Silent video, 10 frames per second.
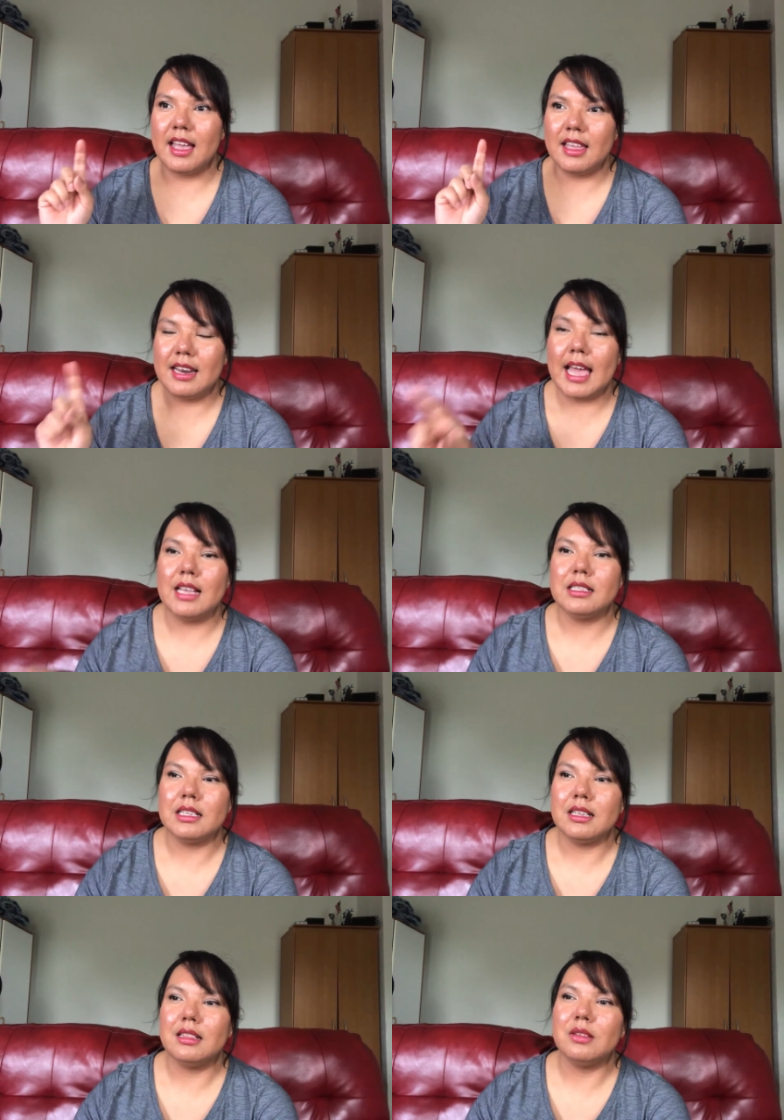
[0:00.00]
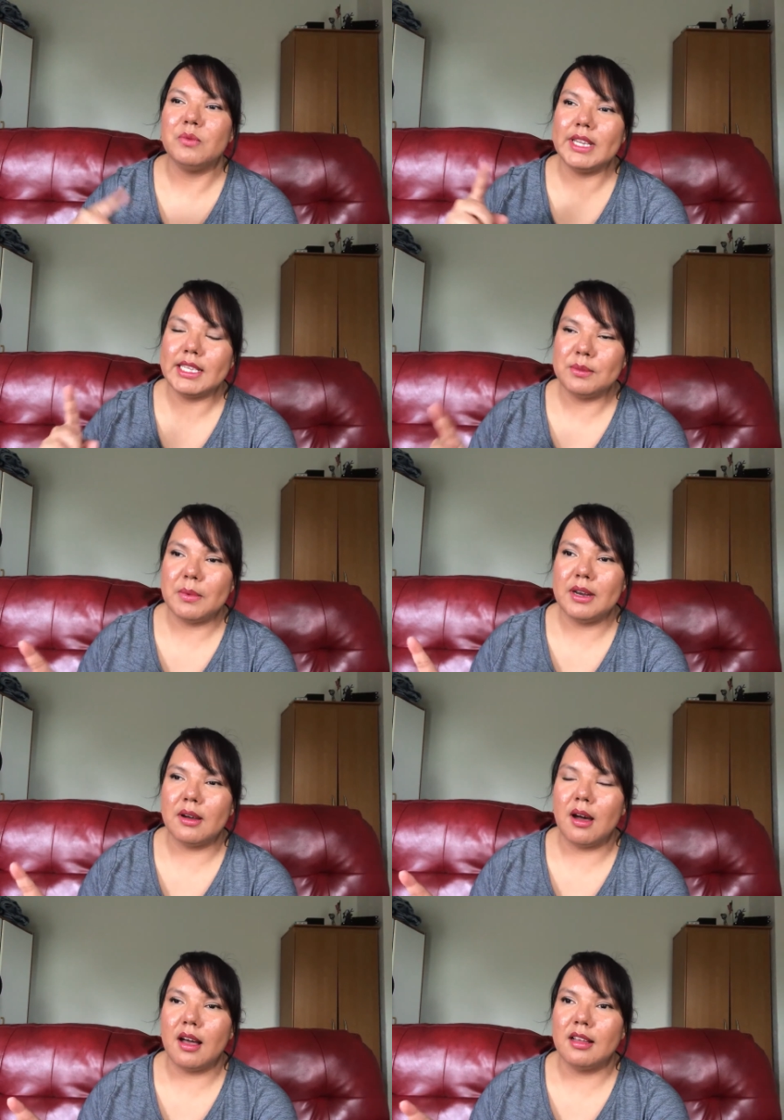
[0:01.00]
And as the weeks went
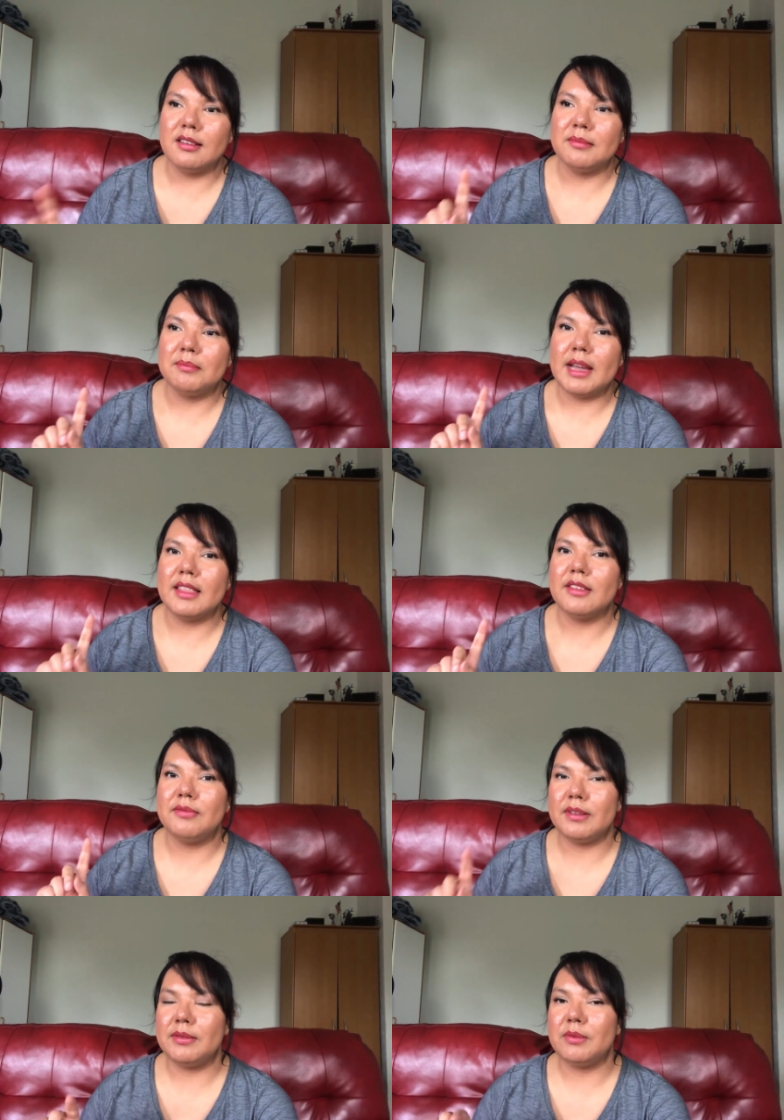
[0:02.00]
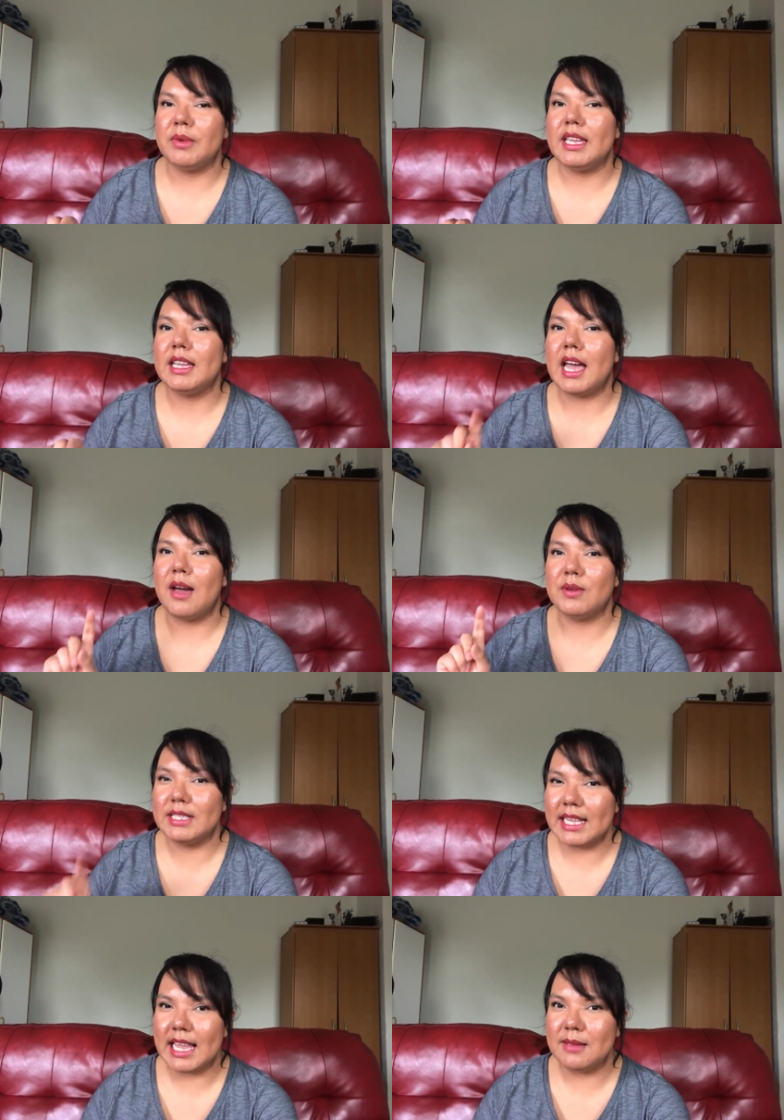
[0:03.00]
on, by the 5th week, I was
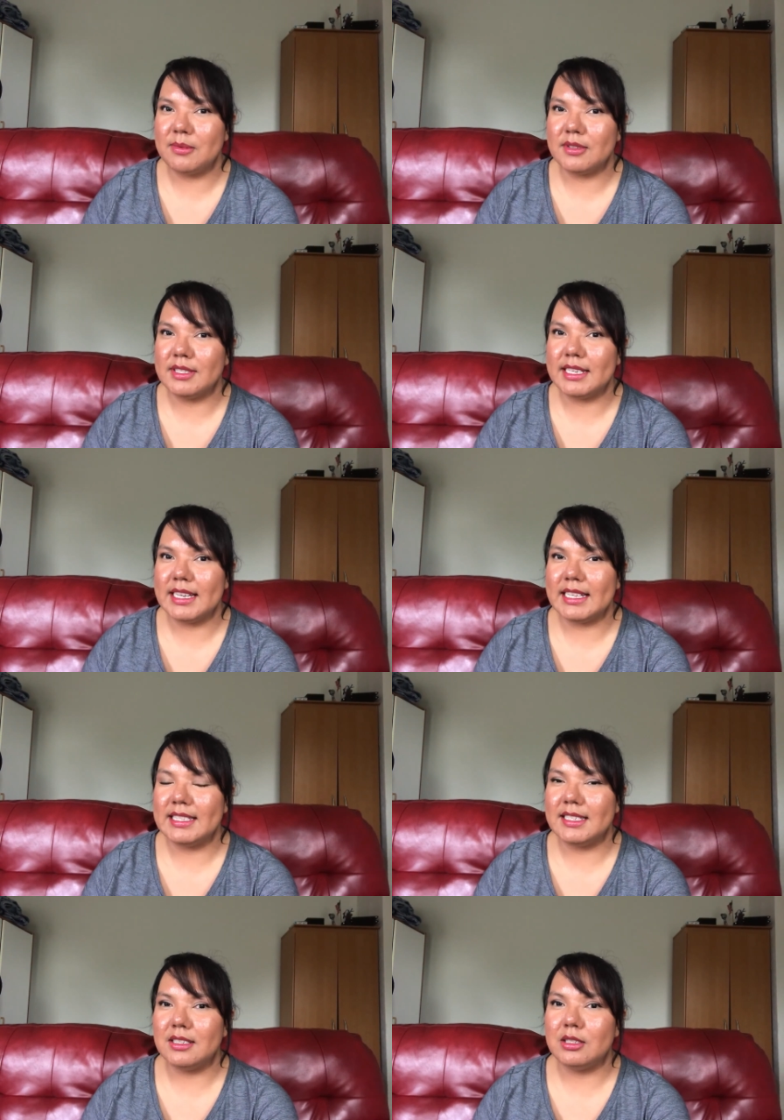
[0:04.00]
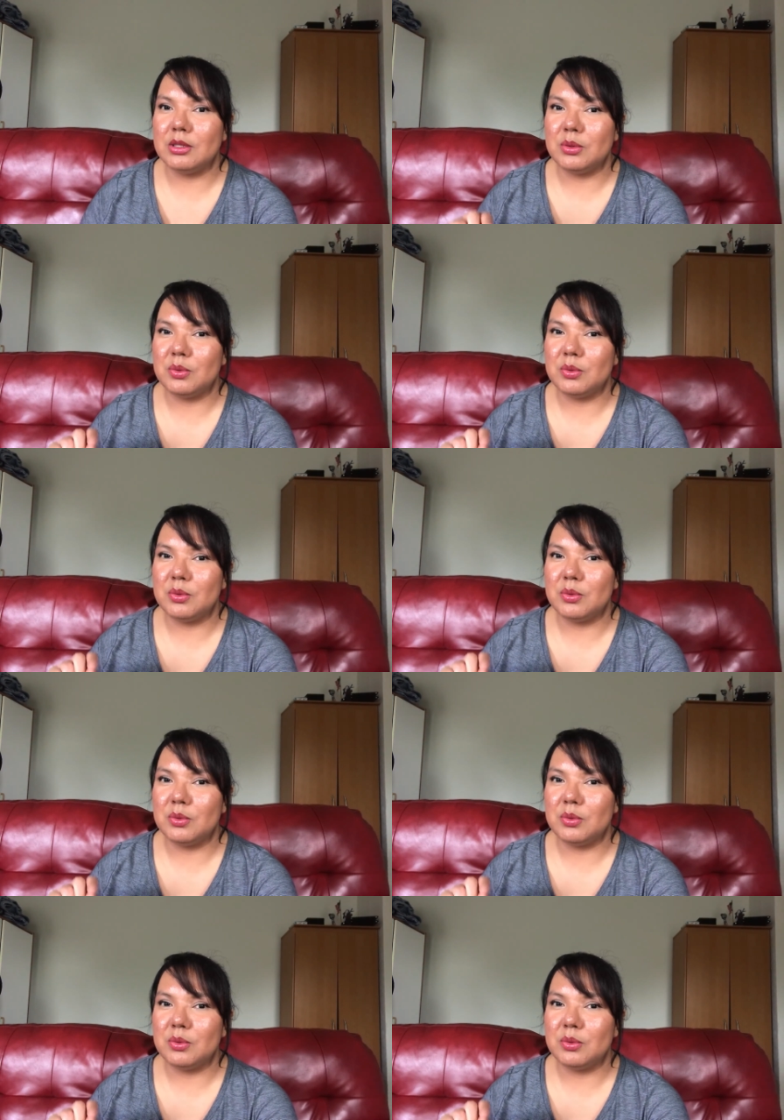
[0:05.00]
able to get to